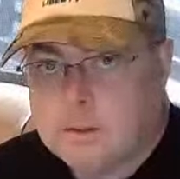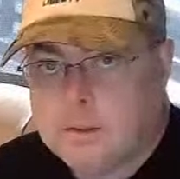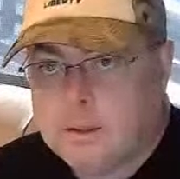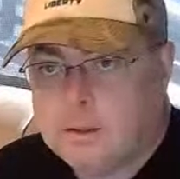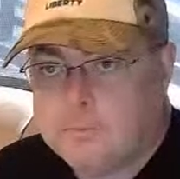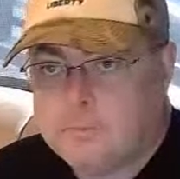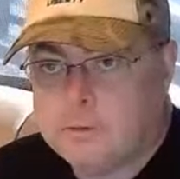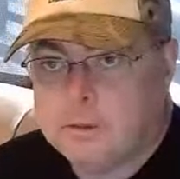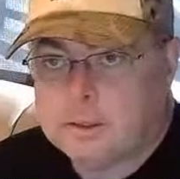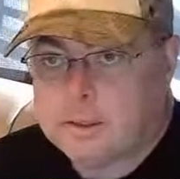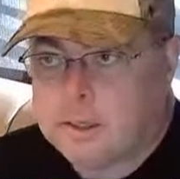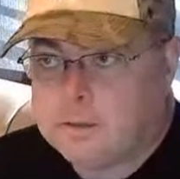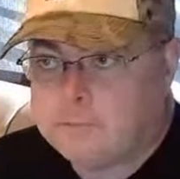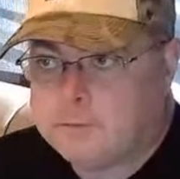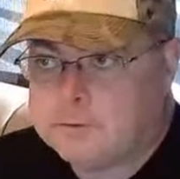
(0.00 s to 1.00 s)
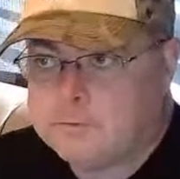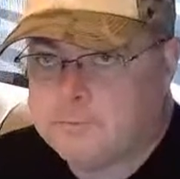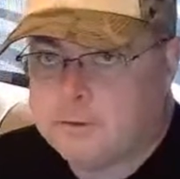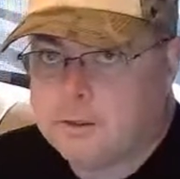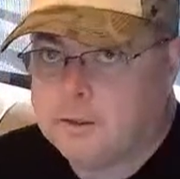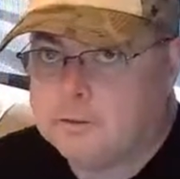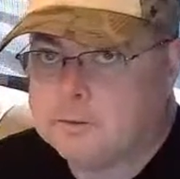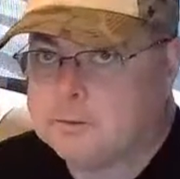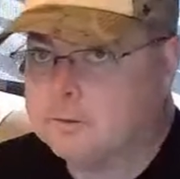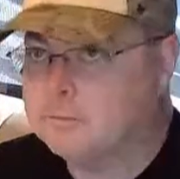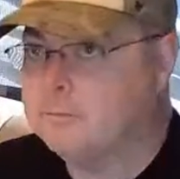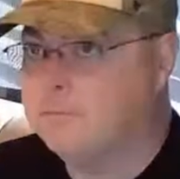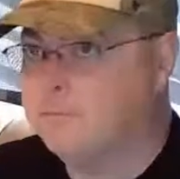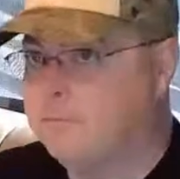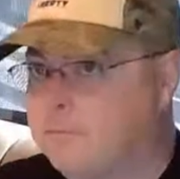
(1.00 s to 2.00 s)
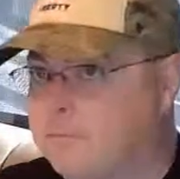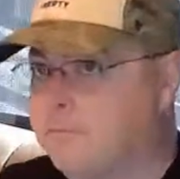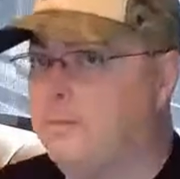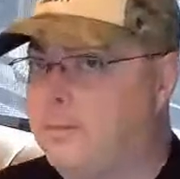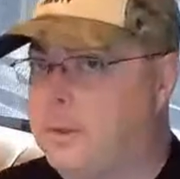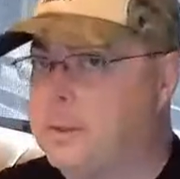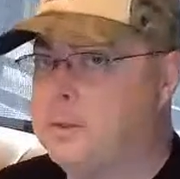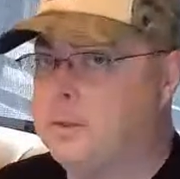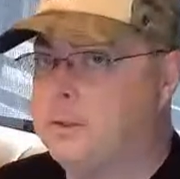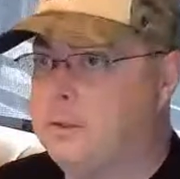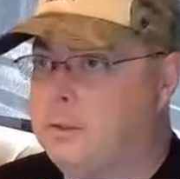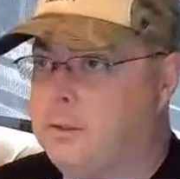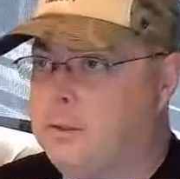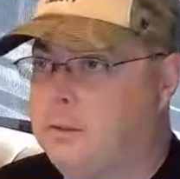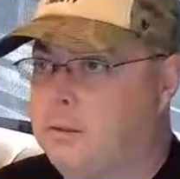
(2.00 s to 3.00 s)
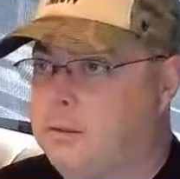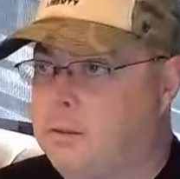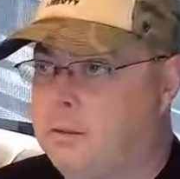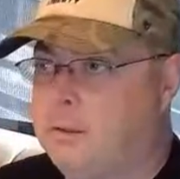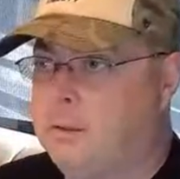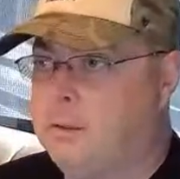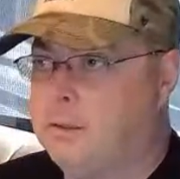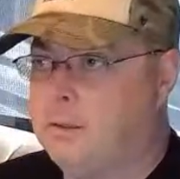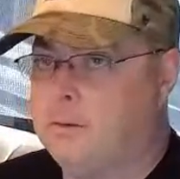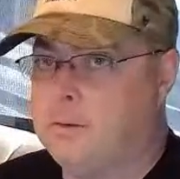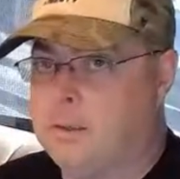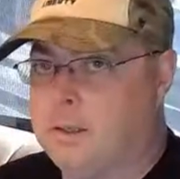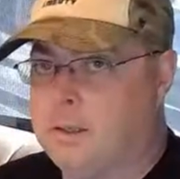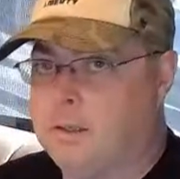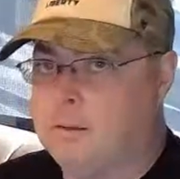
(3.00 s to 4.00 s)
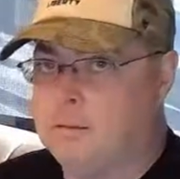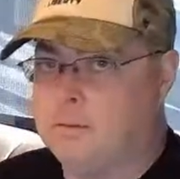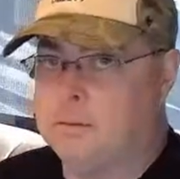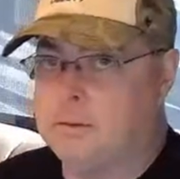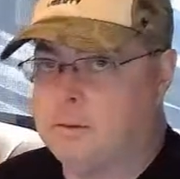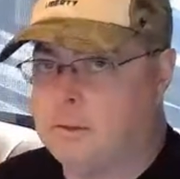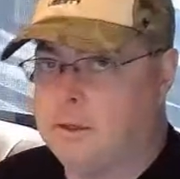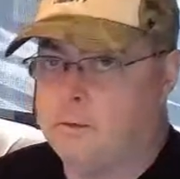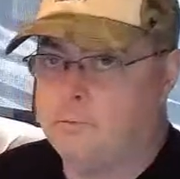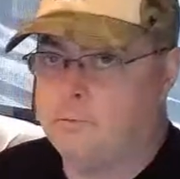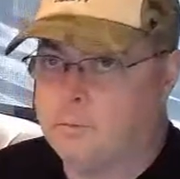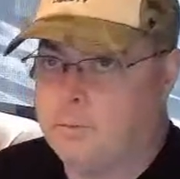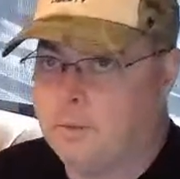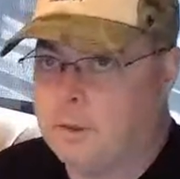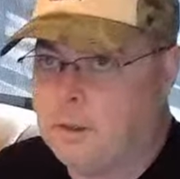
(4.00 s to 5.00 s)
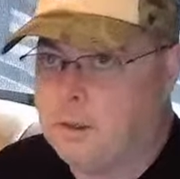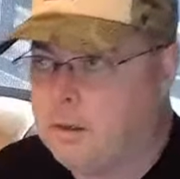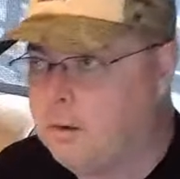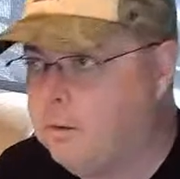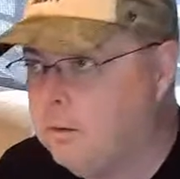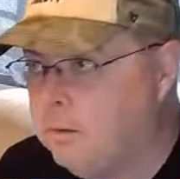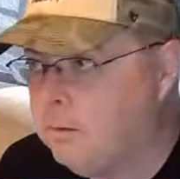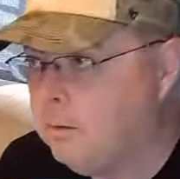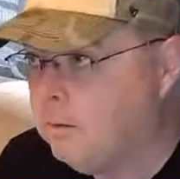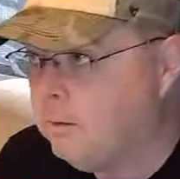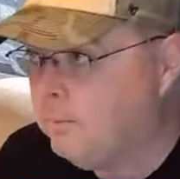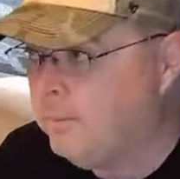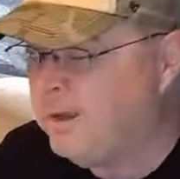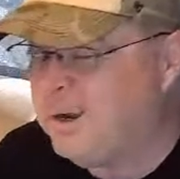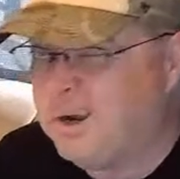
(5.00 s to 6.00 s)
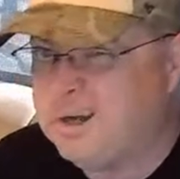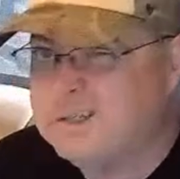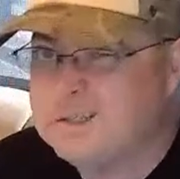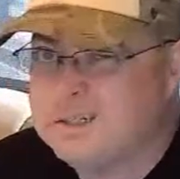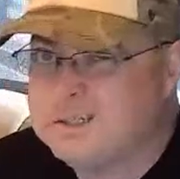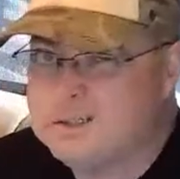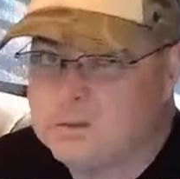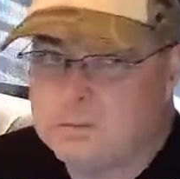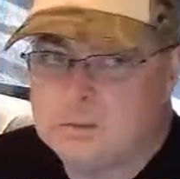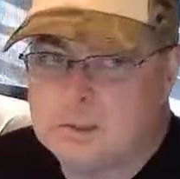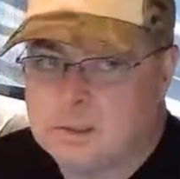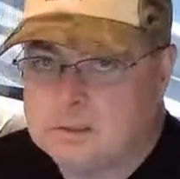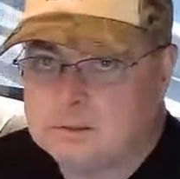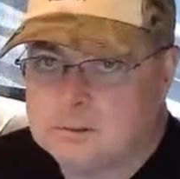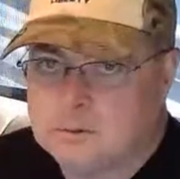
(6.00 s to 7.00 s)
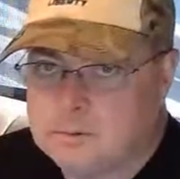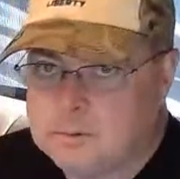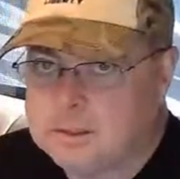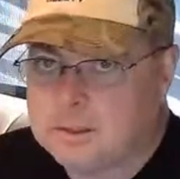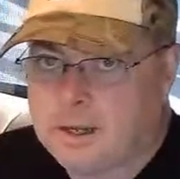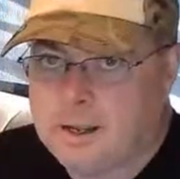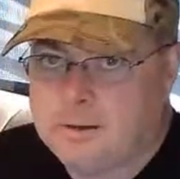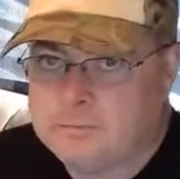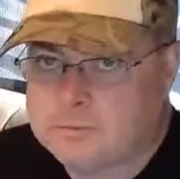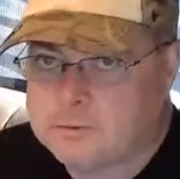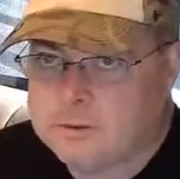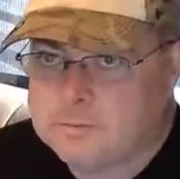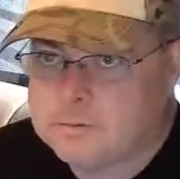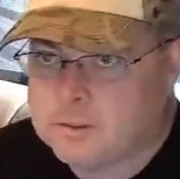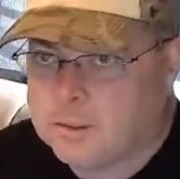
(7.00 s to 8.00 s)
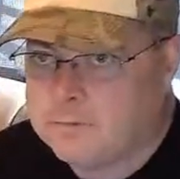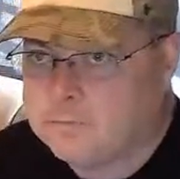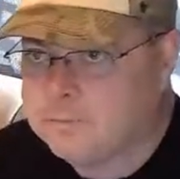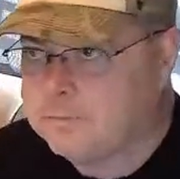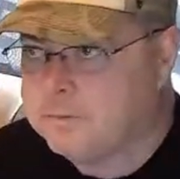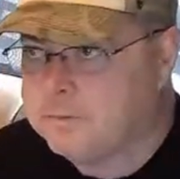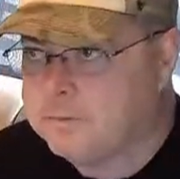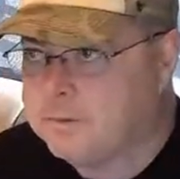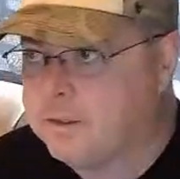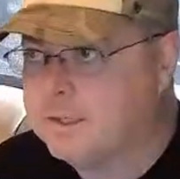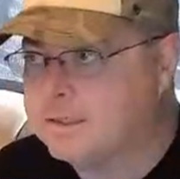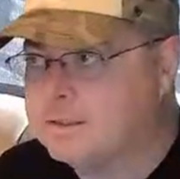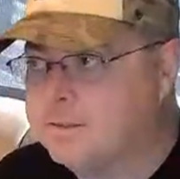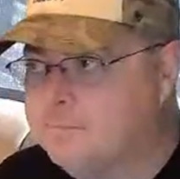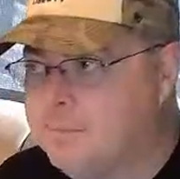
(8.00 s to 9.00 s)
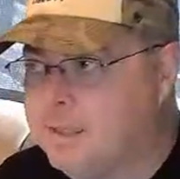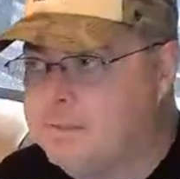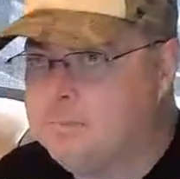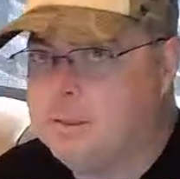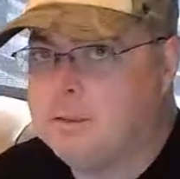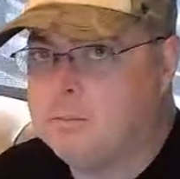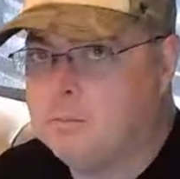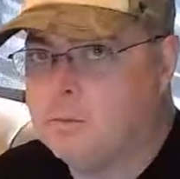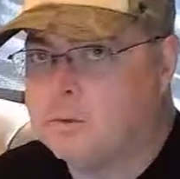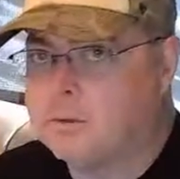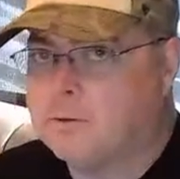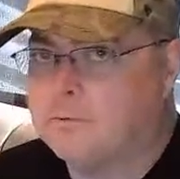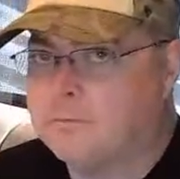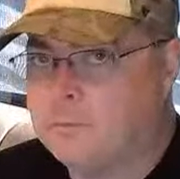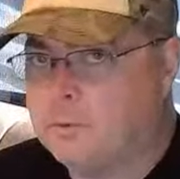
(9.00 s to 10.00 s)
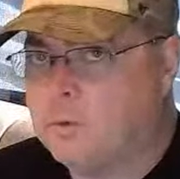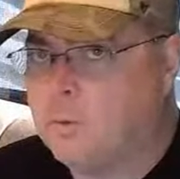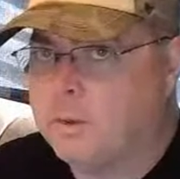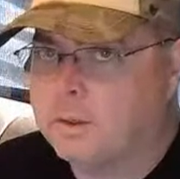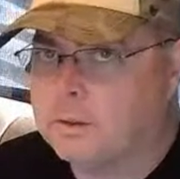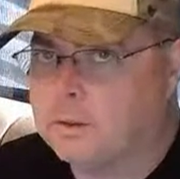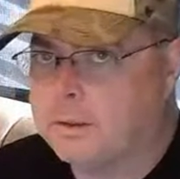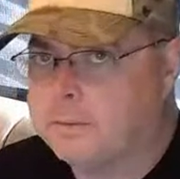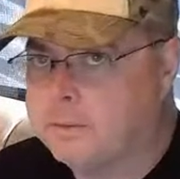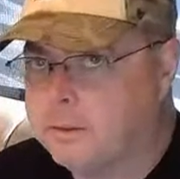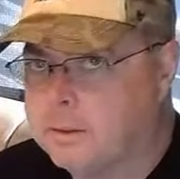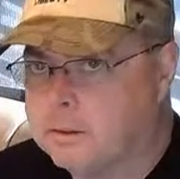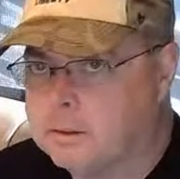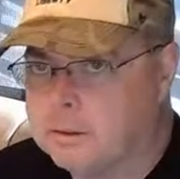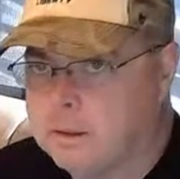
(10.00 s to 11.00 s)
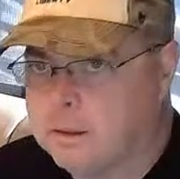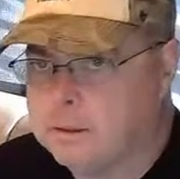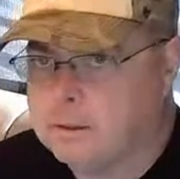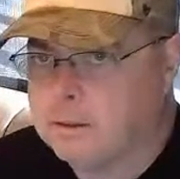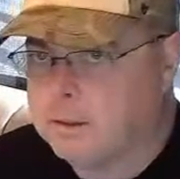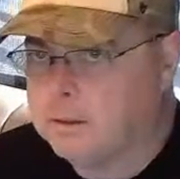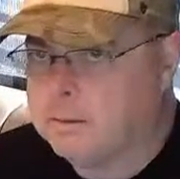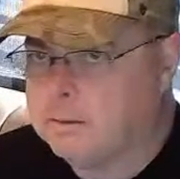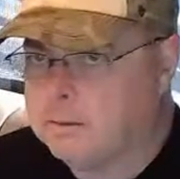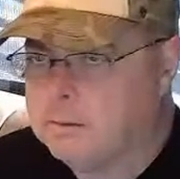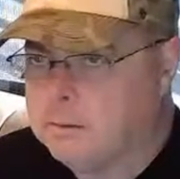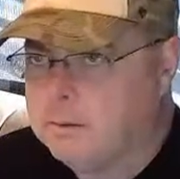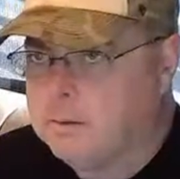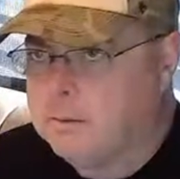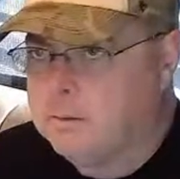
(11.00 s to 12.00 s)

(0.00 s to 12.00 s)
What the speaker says: if you look at our first videos, very rigid, not comfortable at all. But honestly, doing the live stream stuff that we've done has actually made me more comfortable quicker, I think. And